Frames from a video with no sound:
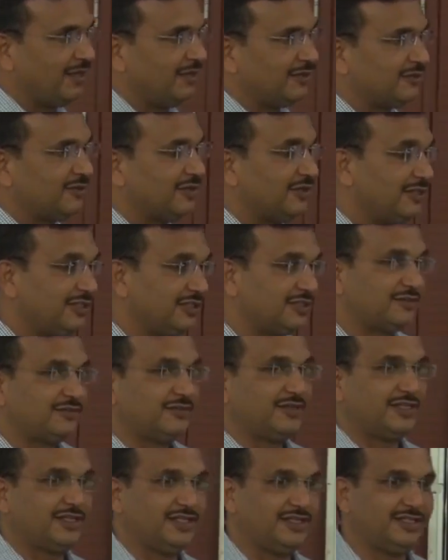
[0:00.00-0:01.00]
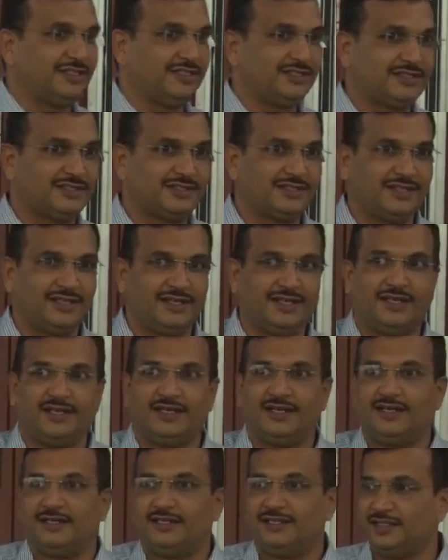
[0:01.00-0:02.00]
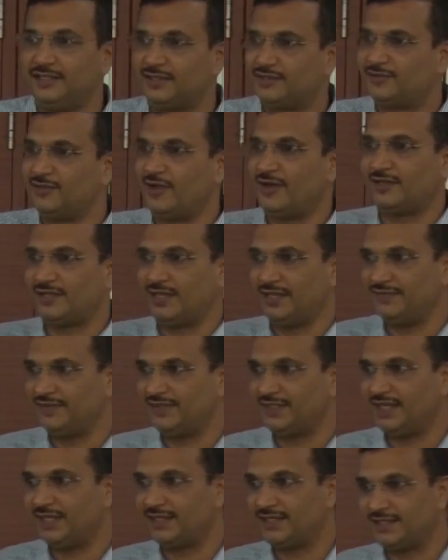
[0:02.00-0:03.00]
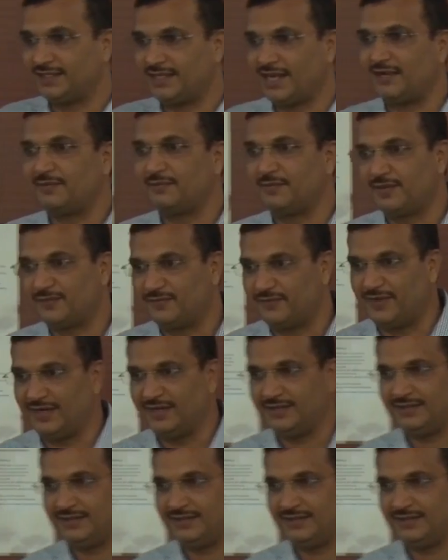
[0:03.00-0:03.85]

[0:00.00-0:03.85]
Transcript: So his worry is, he is not having a retirement fund